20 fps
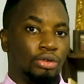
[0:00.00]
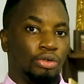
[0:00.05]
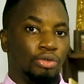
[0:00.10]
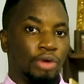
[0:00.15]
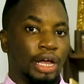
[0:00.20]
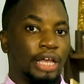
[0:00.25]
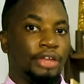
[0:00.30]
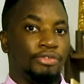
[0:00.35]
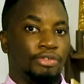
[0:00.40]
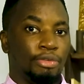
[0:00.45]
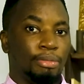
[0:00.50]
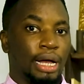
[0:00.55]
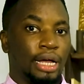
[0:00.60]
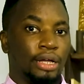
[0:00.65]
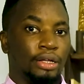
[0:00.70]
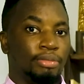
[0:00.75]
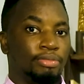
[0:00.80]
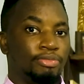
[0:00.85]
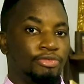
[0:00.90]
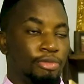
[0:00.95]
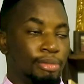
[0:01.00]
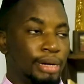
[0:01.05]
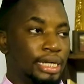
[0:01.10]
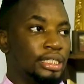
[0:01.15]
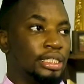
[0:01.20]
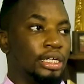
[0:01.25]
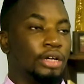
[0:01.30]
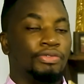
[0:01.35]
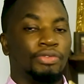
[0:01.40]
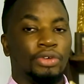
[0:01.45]
write for
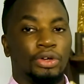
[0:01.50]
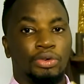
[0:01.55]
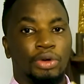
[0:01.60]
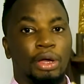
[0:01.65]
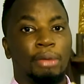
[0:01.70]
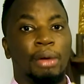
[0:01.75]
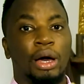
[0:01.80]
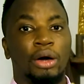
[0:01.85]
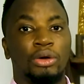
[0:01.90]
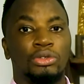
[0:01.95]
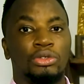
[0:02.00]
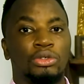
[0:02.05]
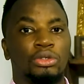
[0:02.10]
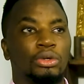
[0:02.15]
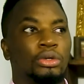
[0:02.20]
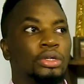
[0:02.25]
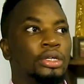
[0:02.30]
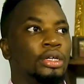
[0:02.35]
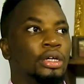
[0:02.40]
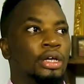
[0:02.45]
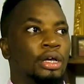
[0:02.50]
myself and create my own story.